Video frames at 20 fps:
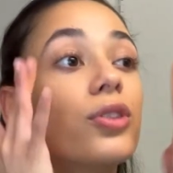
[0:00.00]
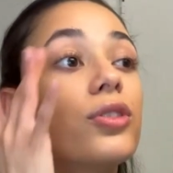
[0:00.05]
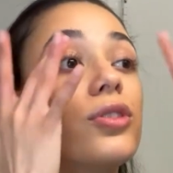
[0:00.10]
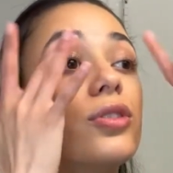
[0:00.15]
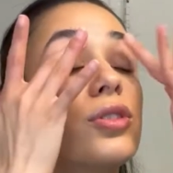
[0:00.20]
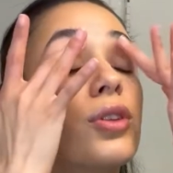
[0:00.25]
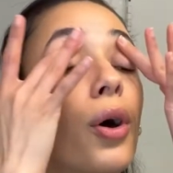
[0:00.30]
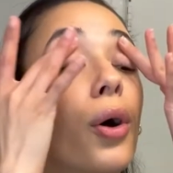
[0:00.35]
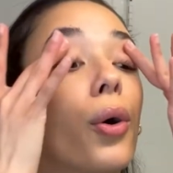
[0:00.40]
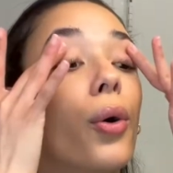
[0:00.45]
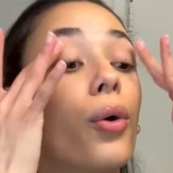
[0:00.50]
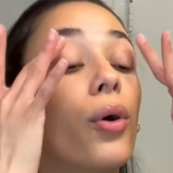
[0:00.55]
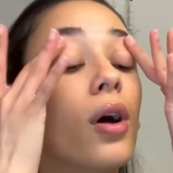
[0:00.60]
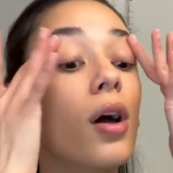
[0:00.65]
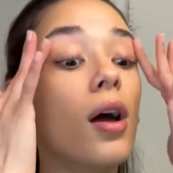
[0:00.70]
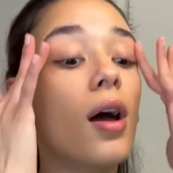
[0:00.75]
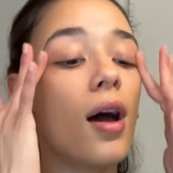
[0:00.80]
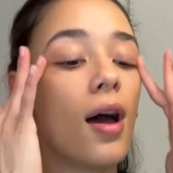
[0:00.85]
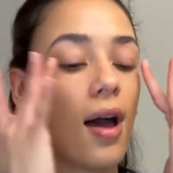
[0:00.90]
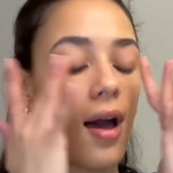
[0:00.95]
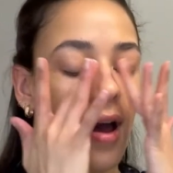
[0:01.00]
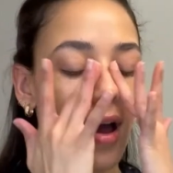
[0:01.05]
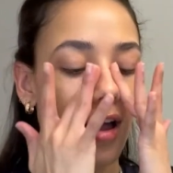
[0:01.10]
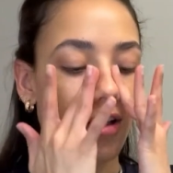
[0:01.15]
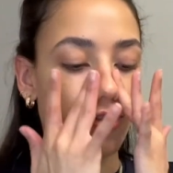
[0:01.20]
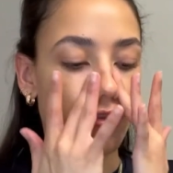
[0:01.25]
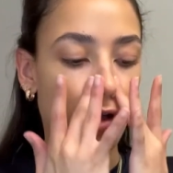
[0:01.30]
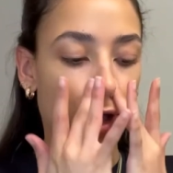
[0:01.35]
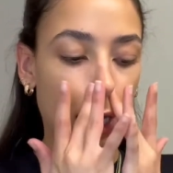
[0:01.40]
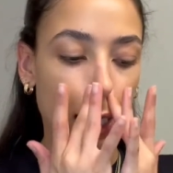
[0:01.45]
So I
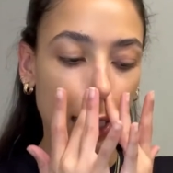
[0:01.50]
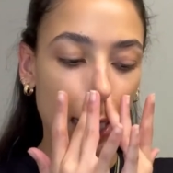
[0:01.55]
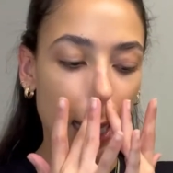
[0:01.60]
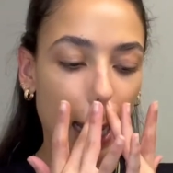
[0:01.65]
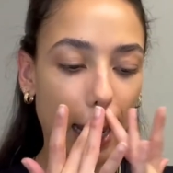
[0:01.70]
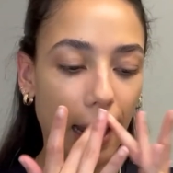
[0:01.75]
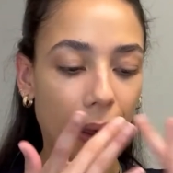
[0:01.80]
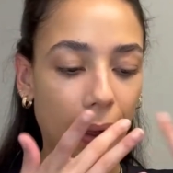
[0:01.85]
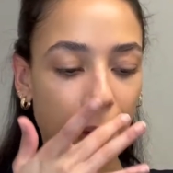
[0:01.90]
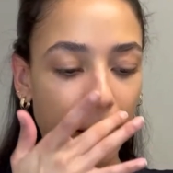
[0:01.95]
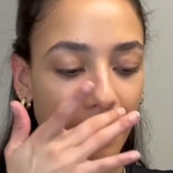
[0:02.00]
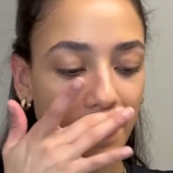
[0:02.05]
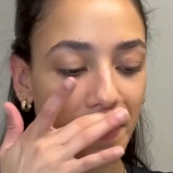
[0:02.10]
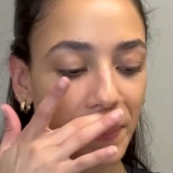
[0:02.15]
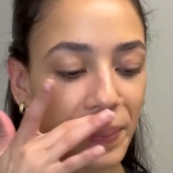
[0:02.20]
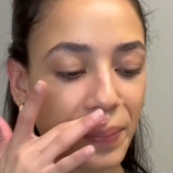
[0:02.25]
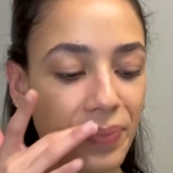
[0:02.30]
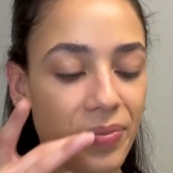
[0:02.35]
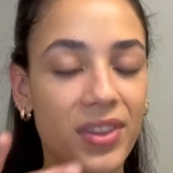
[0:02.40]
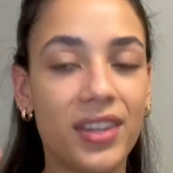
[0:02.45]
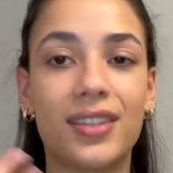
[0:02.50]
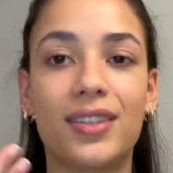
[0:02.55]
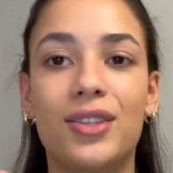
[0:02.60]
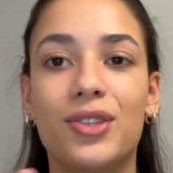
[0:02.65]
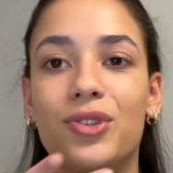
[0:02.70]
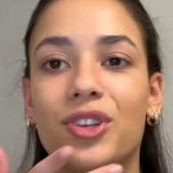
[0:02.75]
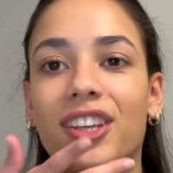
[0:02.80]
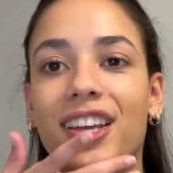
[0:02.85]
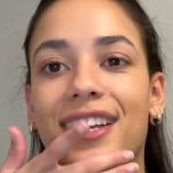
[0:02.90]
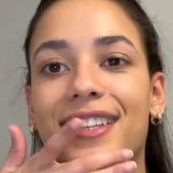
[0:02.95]
find that this is
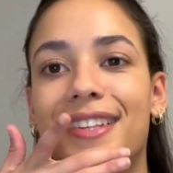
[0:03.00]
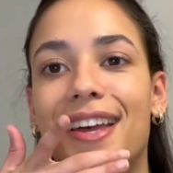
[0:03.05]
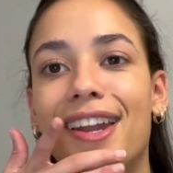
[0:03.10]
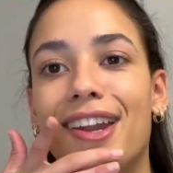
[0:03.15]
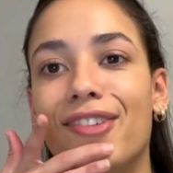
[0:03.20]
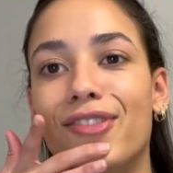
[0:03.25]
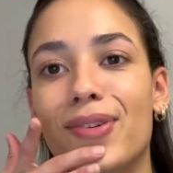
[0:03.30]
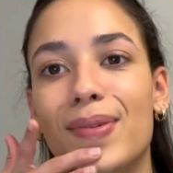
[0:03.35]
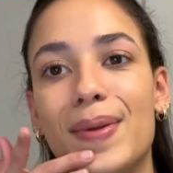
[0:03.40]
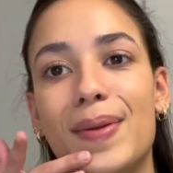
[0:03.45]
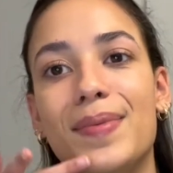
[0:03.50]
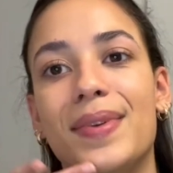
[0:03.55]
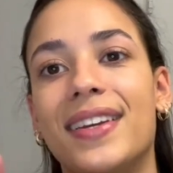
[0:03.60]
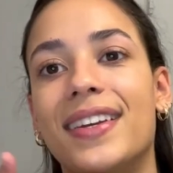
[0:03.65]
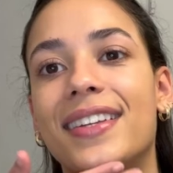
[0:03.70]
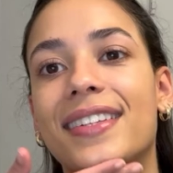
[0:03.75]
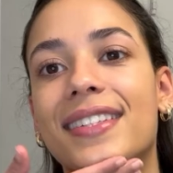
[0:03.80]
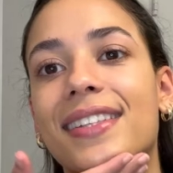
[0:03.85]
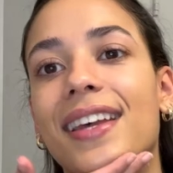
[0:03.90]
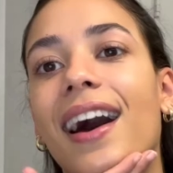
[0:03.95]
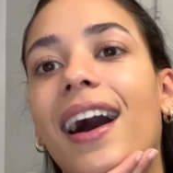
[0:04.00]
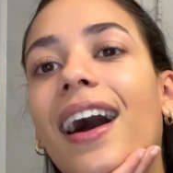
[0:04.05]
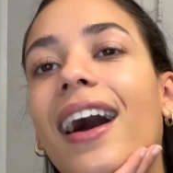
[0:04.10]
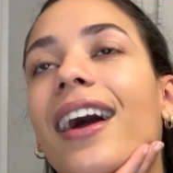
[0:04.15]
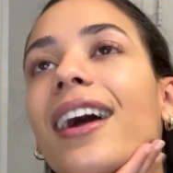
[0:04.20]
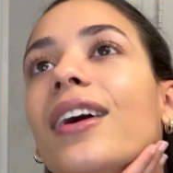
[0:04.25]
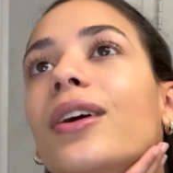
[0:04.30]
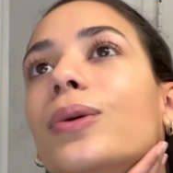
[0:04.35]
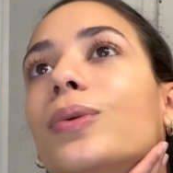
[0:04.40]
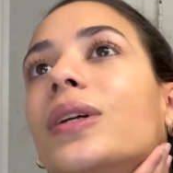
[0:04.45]
really exciting for me because
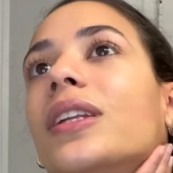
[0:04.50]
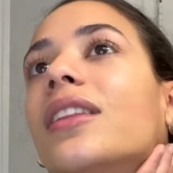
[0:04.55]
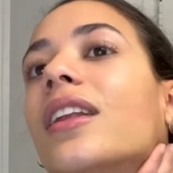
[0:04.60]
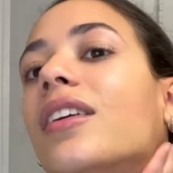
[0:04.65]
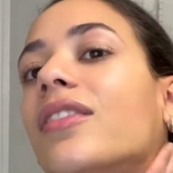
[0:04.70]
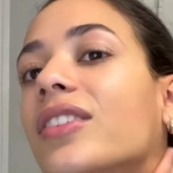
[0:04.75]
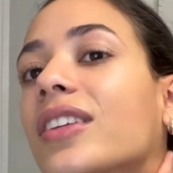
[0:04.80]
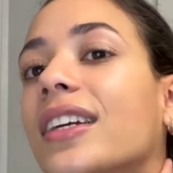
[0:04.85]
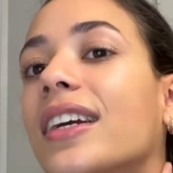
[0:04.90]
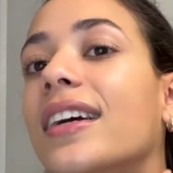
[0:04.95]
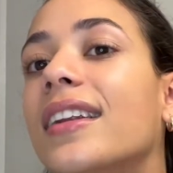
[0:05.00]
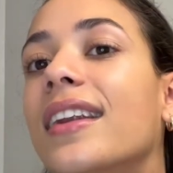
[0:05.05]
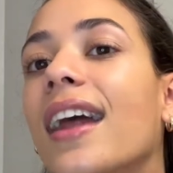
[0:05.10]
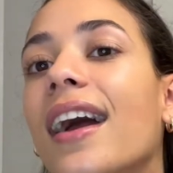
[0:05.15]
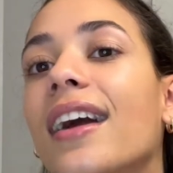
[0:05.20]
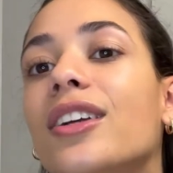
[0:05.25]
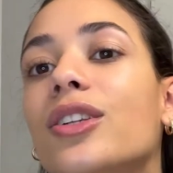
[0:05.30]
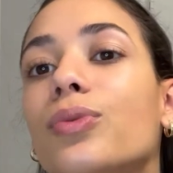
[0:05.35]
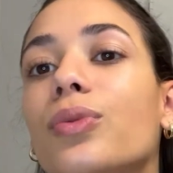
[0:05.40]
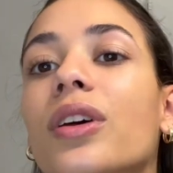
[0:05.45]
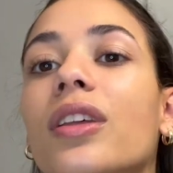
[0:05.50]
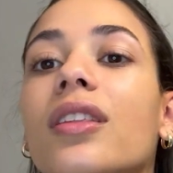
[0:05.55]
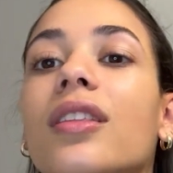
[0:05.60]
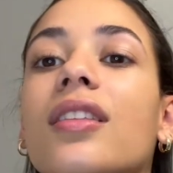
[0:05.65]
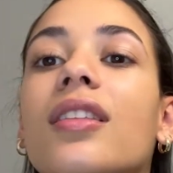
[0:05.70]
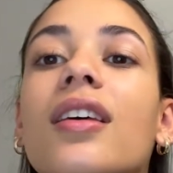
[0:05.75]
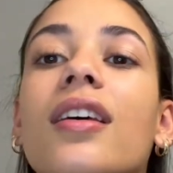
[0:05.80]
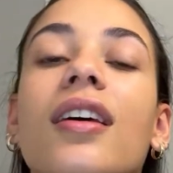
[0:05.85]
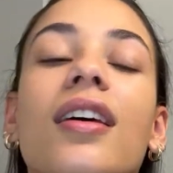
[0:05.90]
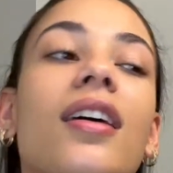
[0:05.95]
I would love to connect with,
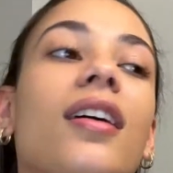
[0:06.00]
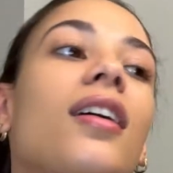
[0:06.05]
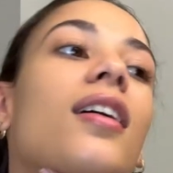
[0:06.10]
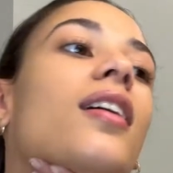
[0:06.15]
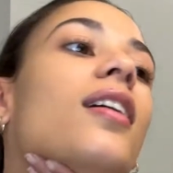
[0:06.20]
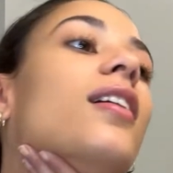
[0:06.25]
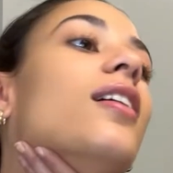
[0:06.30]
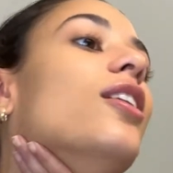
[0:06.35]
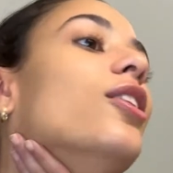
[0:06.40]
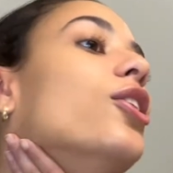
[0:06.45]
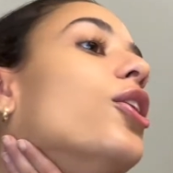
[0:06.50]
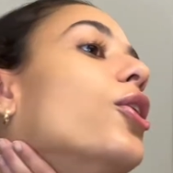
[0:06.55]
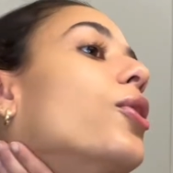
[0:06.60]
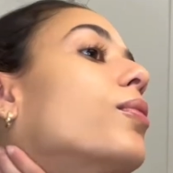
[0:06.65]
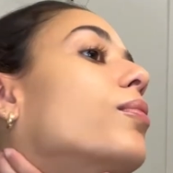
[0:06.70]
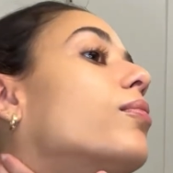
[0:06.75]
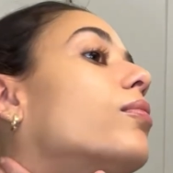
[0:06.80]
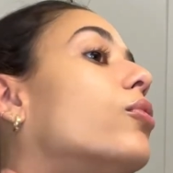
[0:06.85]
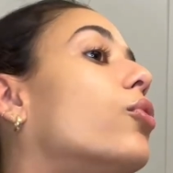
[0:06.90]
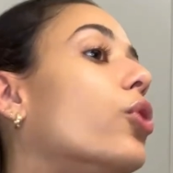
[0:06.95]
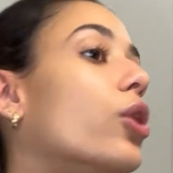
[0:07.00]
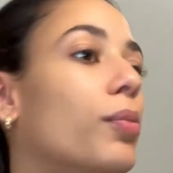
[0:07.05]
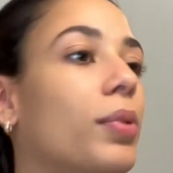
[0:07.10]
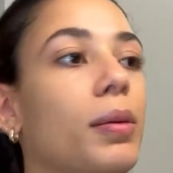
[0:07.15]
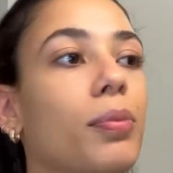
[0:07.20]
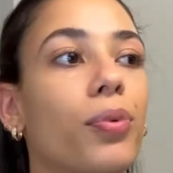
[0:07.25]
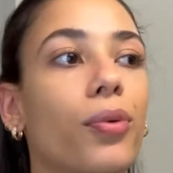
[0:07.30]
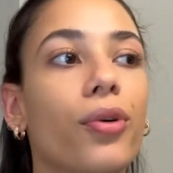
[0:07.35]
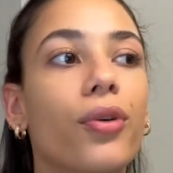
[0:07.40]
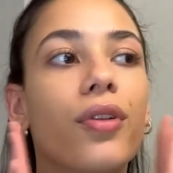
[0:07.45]
you know, more
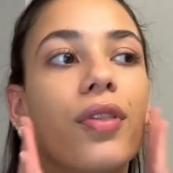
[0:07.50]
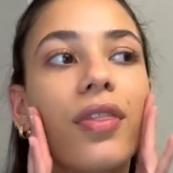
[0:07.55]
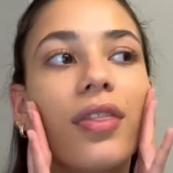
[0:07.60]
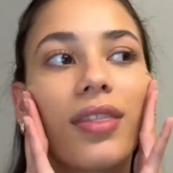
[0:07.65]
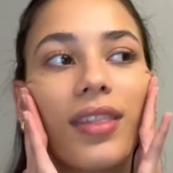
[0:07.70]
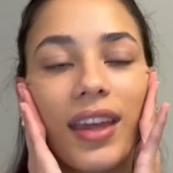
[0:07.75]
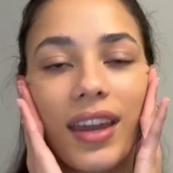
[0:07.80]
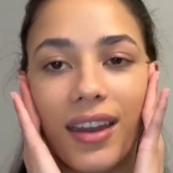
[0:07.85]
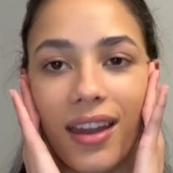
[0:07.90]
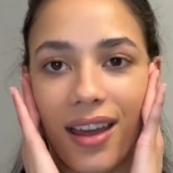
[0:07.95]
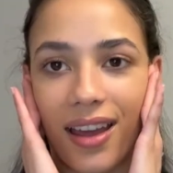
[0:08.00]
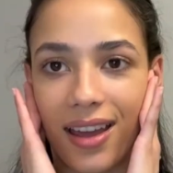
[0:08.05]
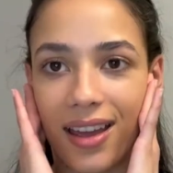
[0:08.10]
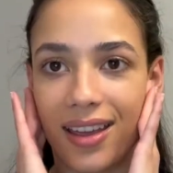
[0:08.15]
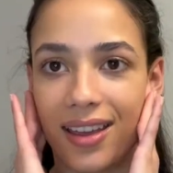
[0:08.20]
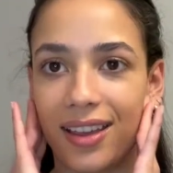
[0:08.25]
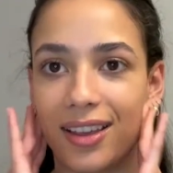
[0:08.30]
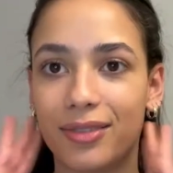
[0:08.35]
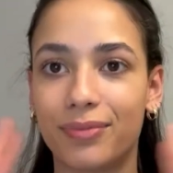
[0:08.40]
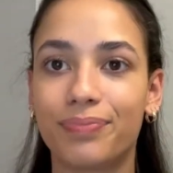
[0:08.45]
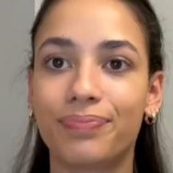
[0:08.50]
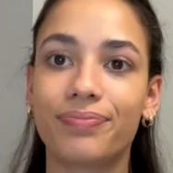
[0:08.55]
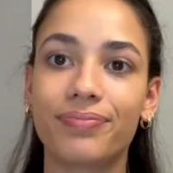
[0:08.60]
people than I